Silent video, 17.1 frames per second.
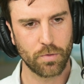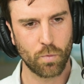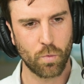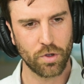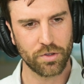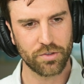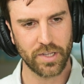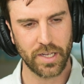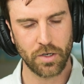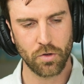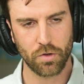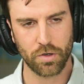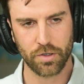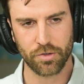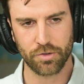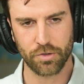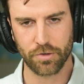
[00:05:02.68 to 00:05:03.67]
was there
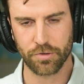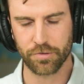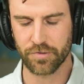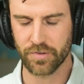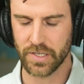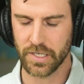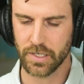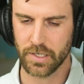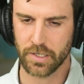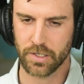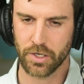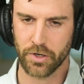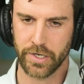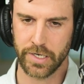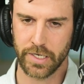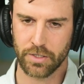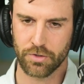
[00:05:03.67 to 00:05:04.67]
not a sort of fear
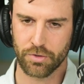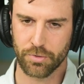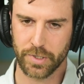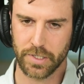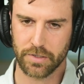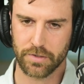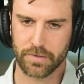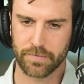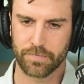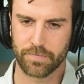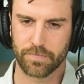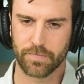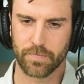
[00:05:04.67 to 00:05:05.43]
going into it?